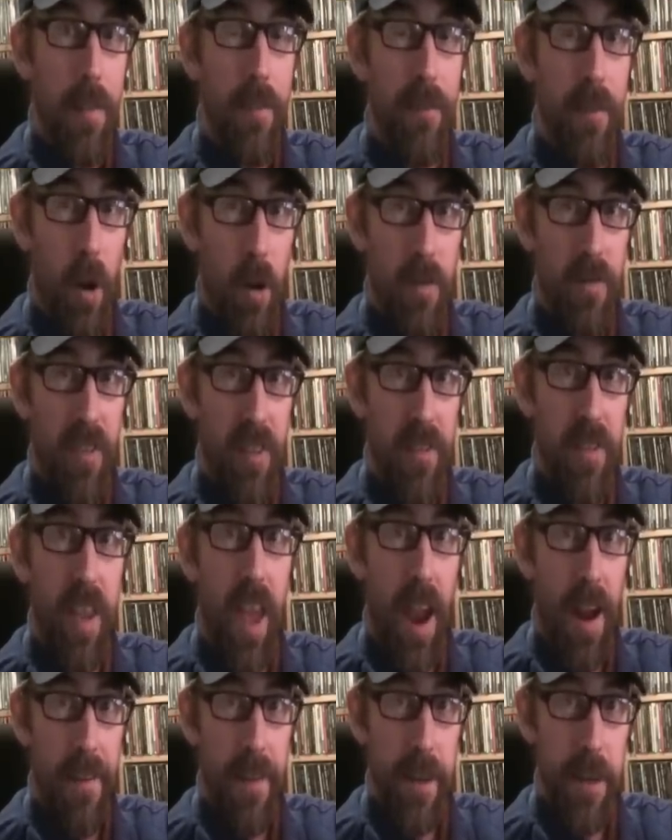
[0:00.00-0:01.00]
Vote for
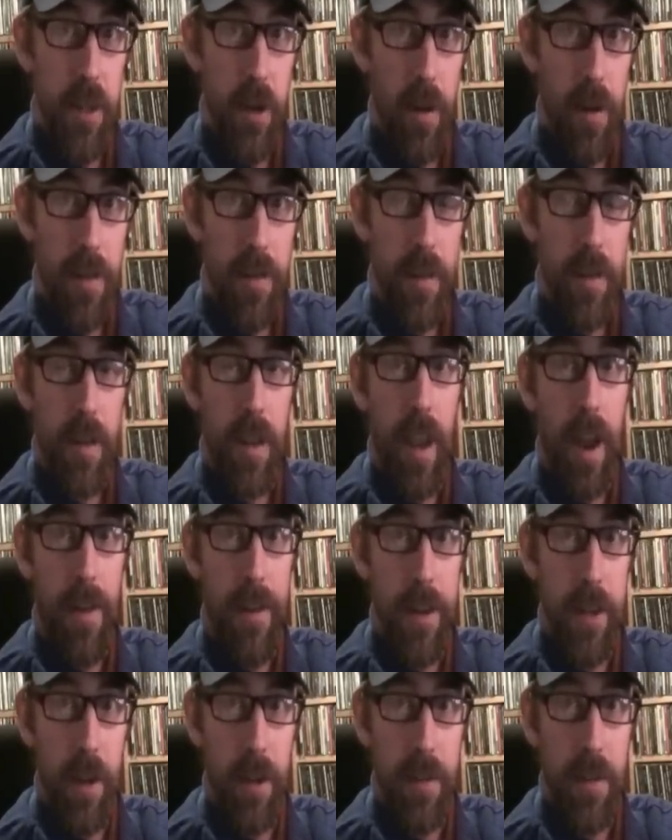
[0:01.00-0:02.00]
Gary Johnson.
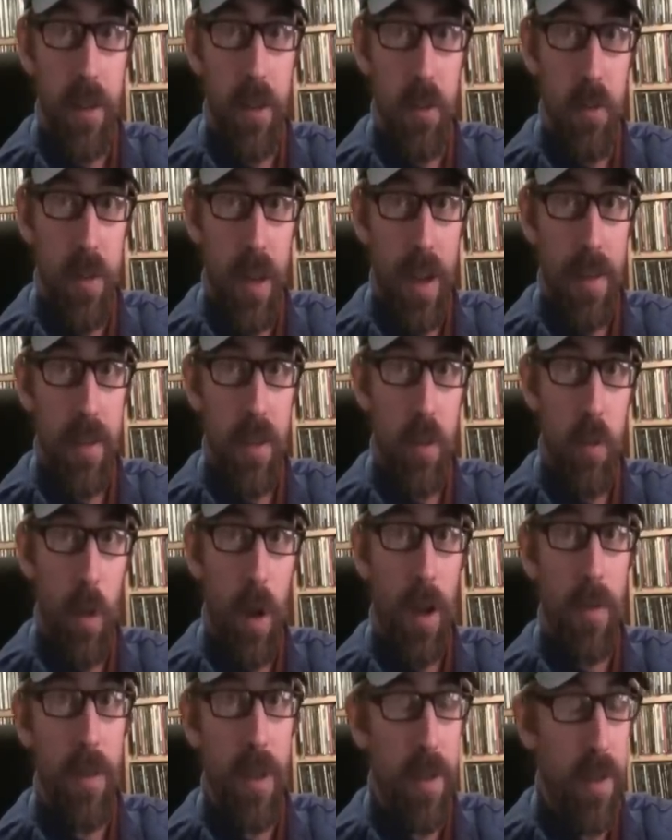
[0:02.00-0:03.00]
Gary Johnson
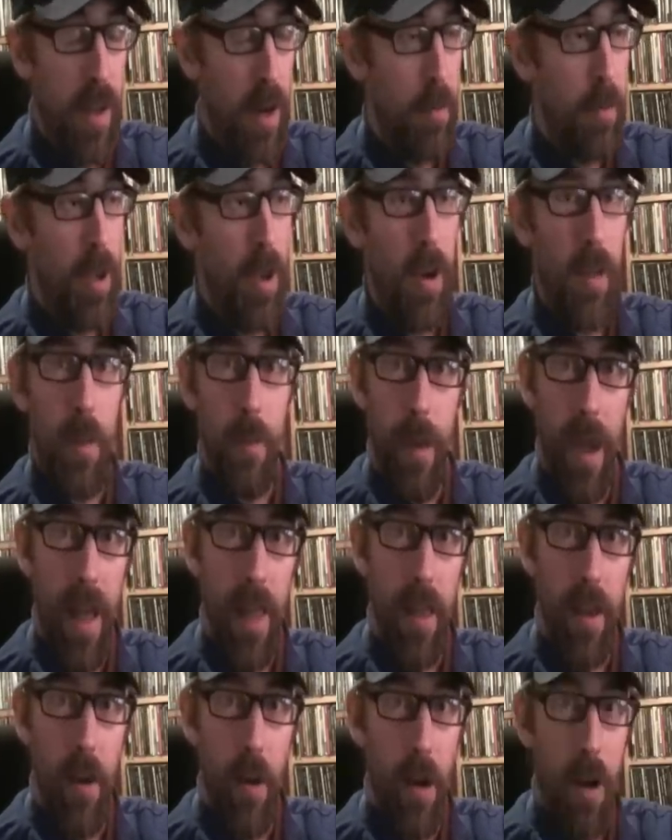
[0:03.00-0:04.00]
2012, he's going to be on the
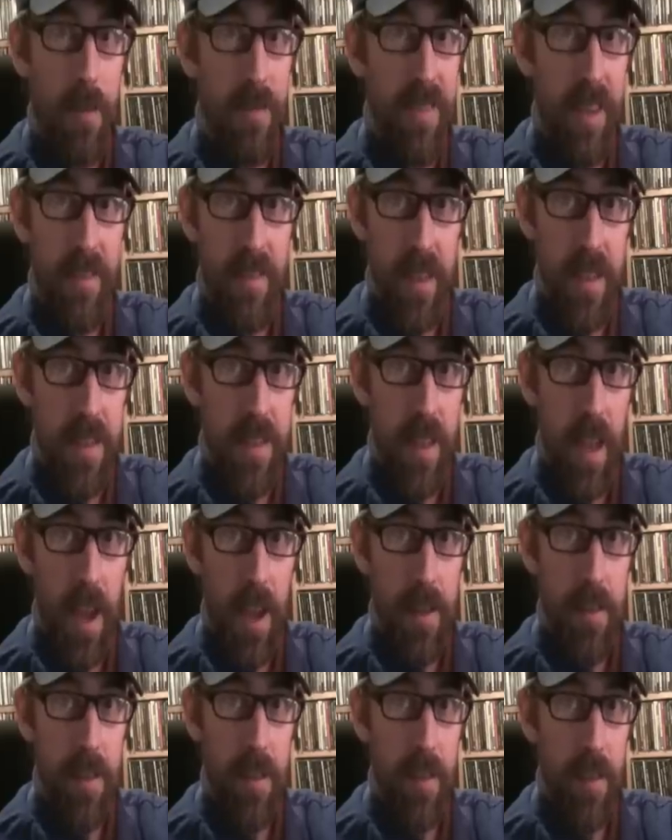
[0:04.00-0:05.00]
ballot all 50
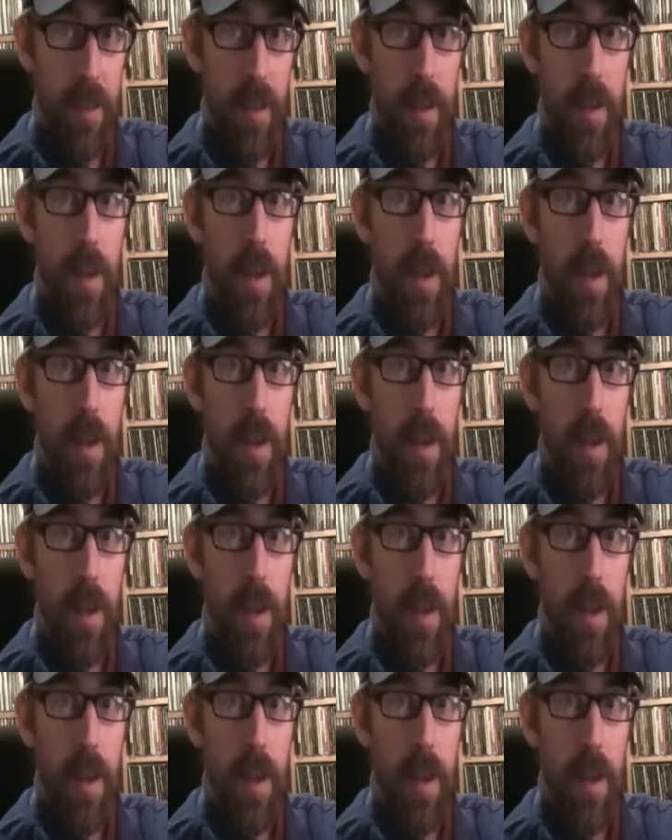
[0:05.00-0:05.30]
states.